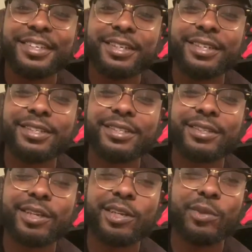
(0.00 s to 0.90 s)
This is
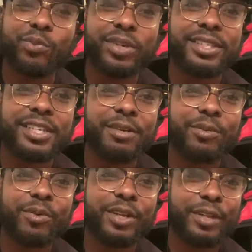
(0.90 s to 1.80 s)
uh, risen up,
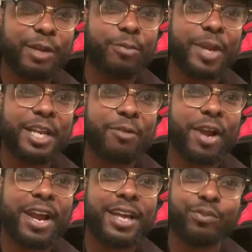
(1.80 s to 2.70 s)
they made it
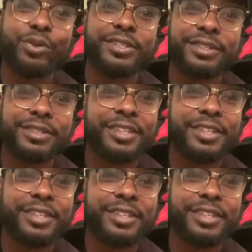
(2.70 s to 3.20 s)
rise, risen.